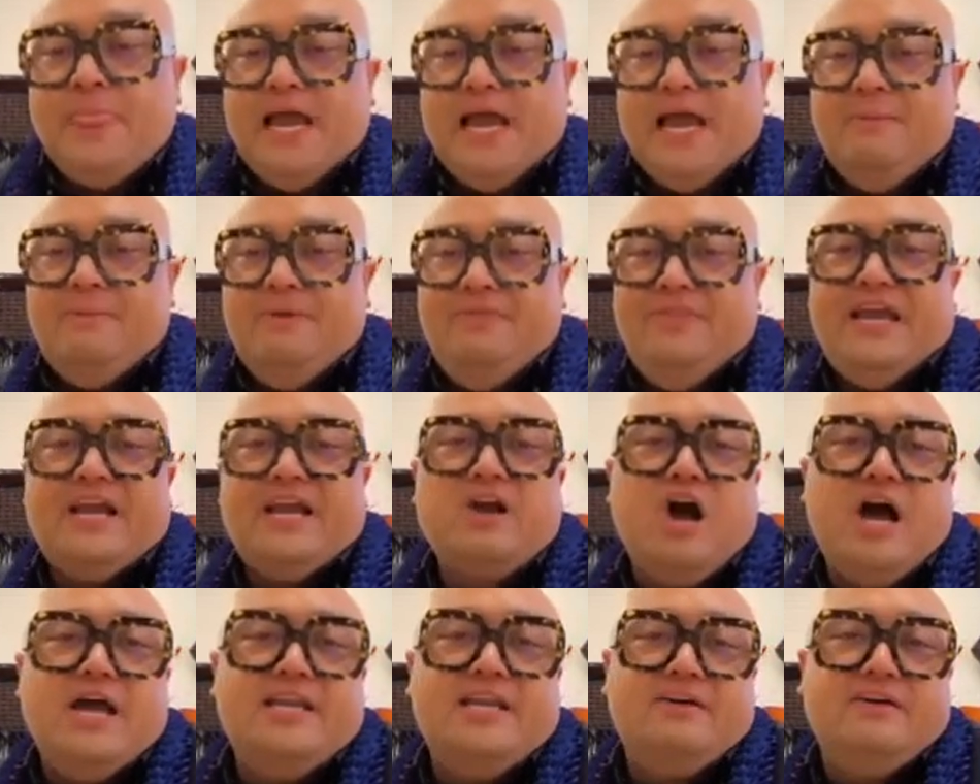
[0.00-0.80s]
And
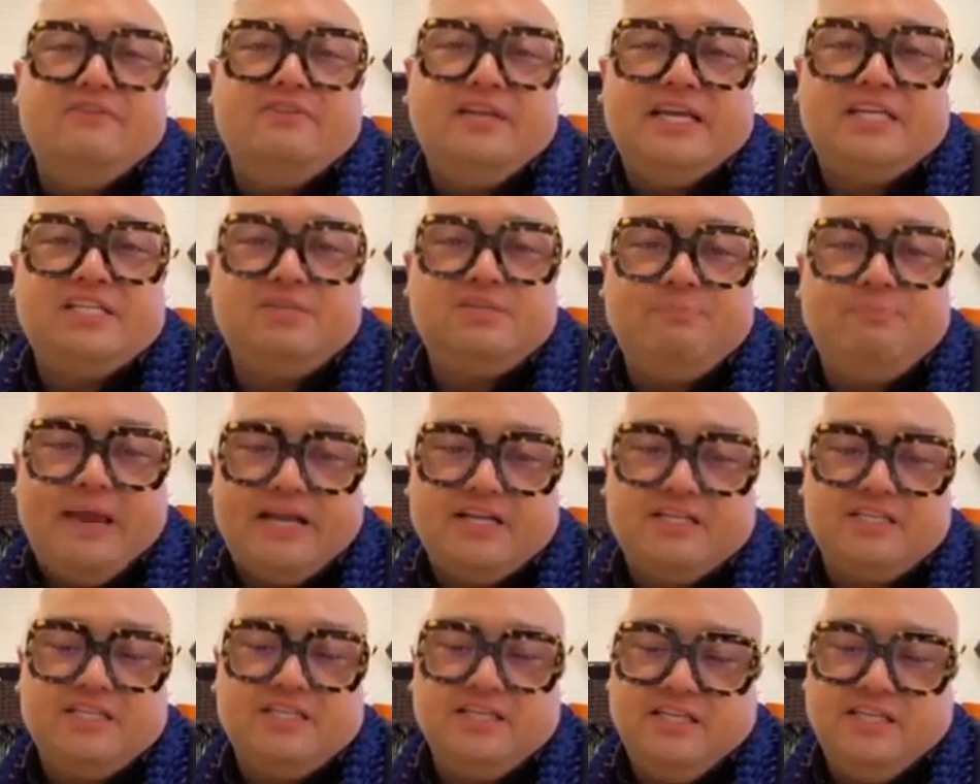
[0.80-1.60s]
that kind of links
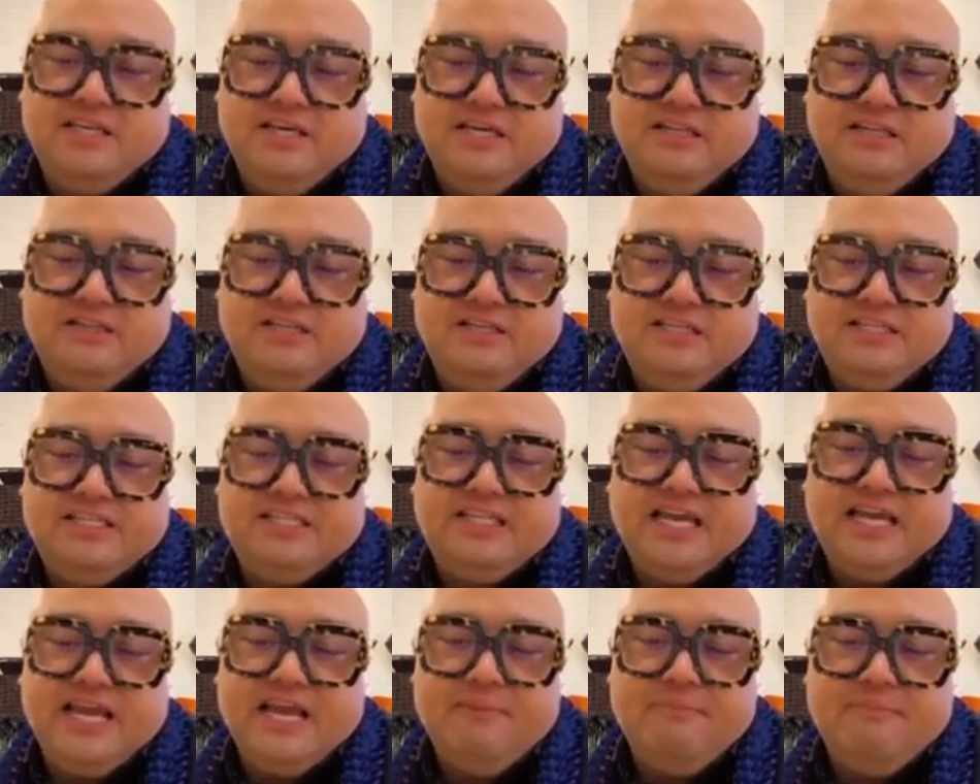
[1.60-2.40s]
back to
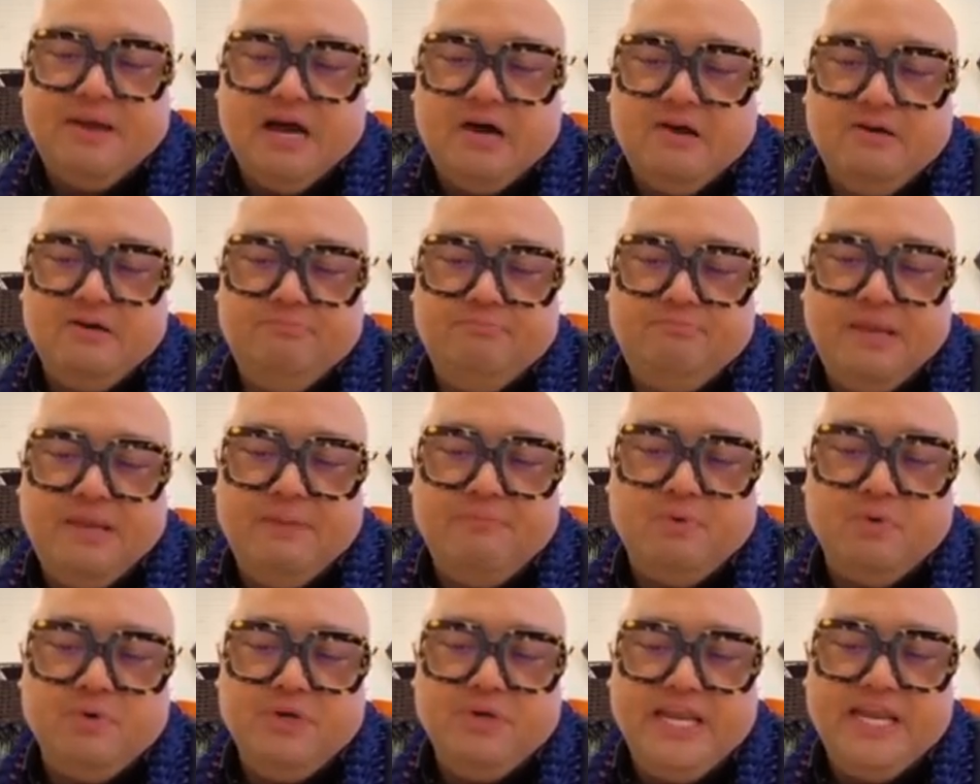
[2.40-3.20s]
this thing about
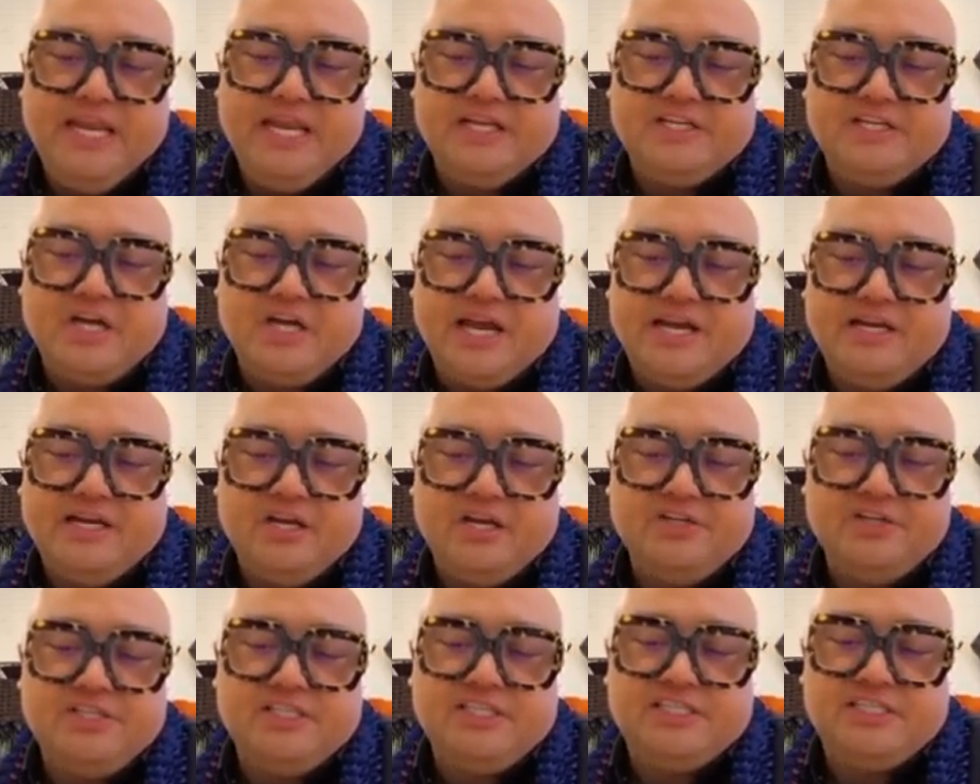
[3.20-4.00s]
people needing a
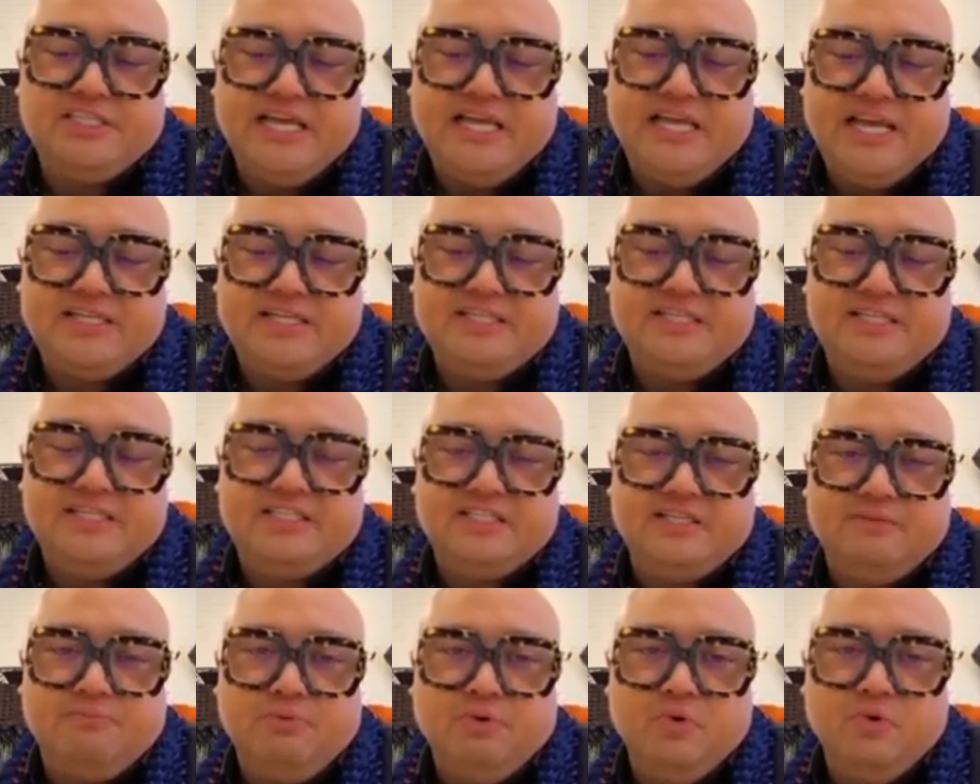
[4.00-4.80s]
diagnosis to
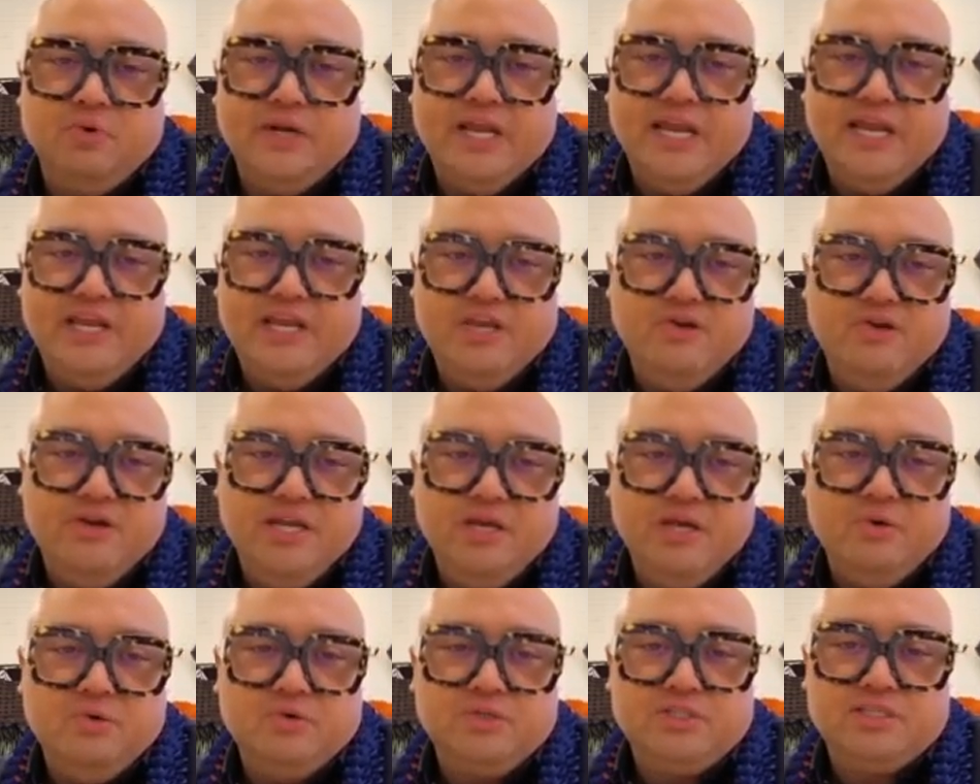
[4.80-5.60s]
access support at
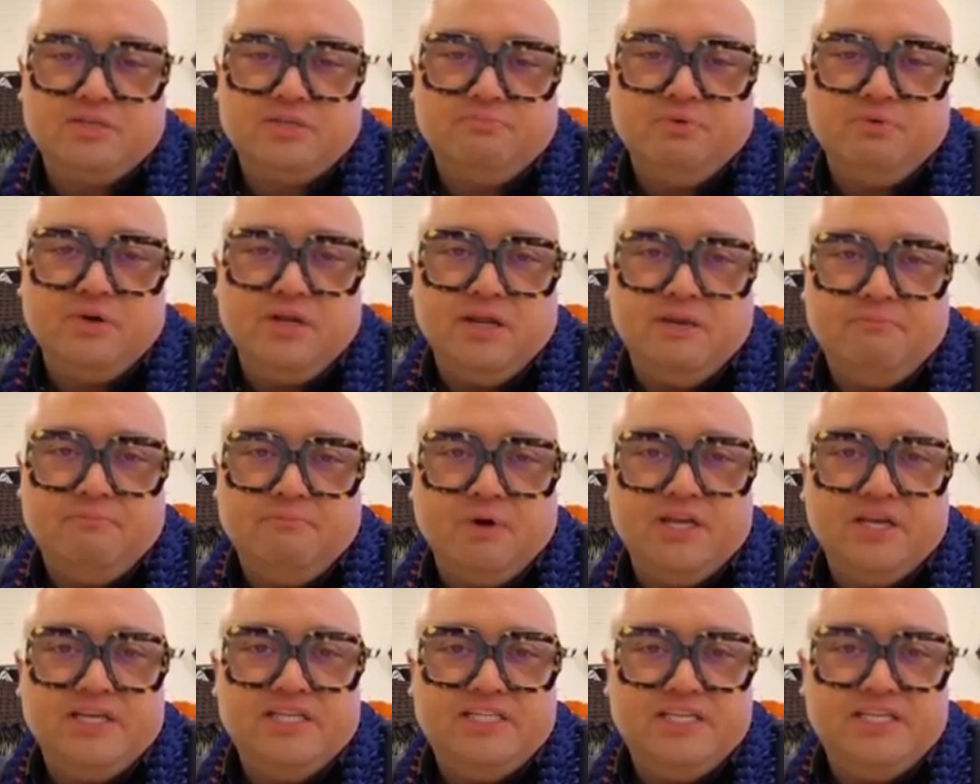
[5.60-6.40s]
uni or support at
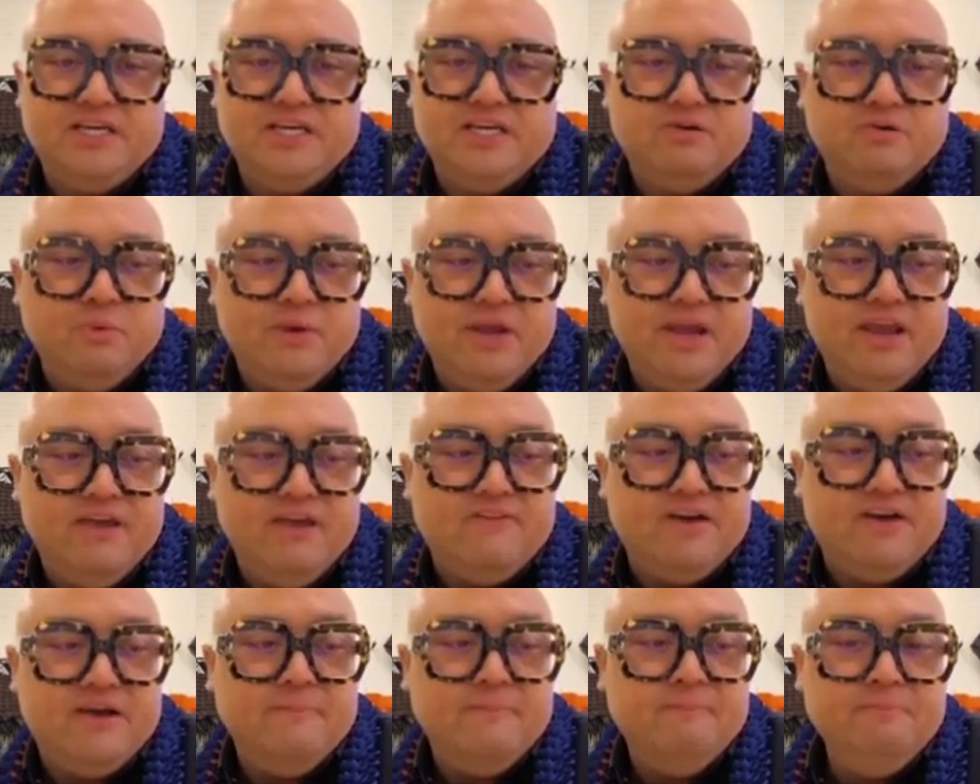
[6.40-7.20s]
Polytech or
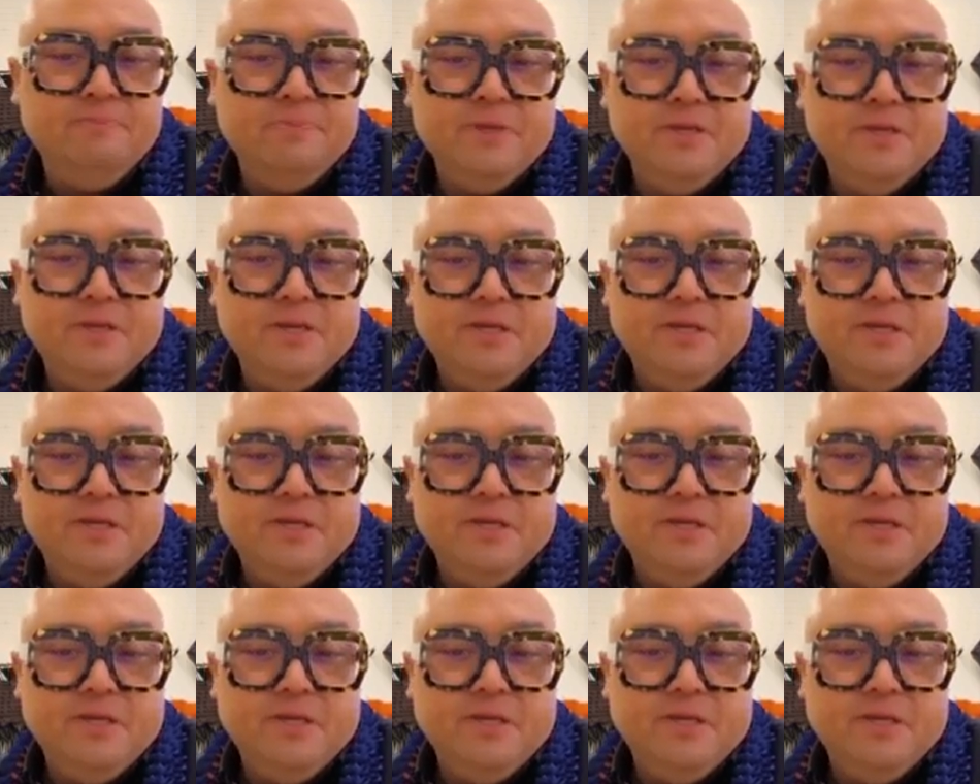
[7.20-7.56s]
wherever.